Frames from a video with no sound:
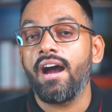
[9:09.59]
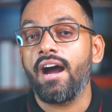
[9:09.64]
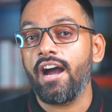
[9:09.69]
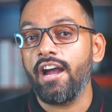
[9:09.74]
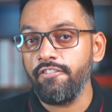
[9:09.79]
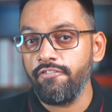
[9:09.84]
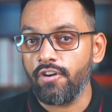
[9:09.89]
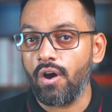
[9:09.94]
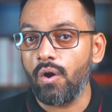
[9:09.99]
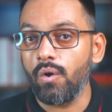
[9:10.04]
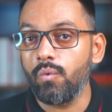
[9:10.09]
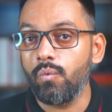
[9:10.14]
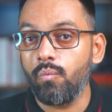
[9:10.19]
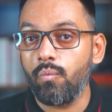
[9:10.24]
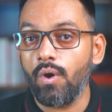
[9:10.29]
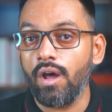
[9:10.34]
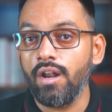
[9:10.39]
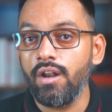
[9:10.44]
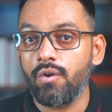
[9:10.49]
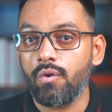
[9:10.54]
I found
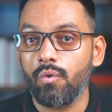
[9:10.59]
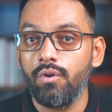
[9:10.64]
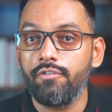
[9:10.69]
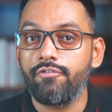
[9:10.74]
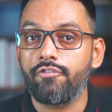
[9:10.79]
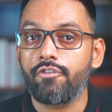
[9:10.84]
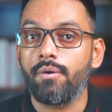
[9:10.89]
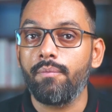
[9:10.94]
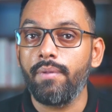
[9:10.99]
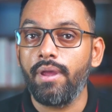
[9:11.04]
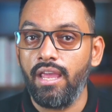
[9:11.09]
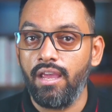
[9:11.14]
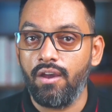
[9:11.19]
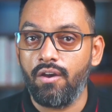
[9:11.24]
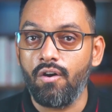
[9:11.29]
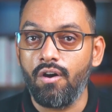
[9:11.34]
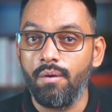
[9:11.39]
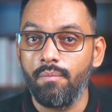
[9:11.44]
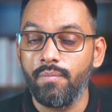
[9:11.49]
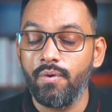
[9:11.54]
one role from
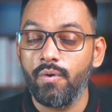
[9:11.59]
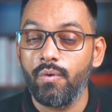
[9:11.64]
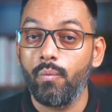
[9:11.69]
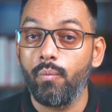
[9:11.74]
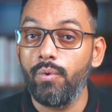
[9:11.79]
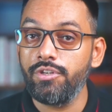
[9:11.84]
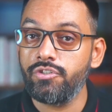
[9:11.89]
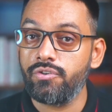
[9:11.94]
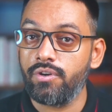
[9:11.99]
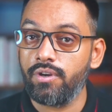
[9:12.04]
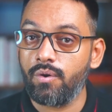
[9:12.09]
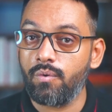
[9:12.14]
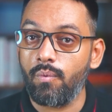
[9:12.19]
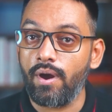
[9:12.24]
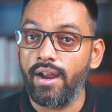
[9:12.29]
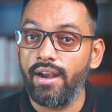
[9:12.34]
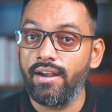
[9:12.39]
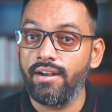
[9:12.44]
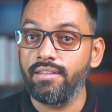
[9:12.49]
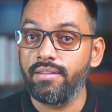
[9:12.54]
ACOM which
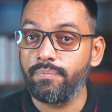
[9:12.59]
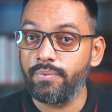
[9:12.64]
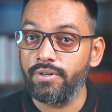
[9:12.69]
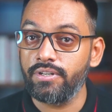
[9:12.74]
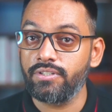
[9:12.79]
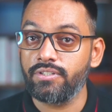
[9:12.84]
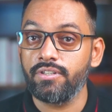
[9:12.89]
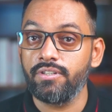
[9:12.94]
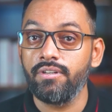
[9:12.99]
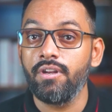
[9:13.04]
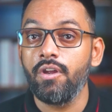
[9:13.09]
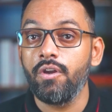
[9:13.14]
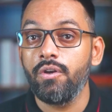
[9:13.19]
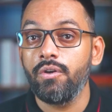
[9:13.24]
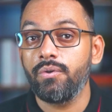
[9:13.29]
required the person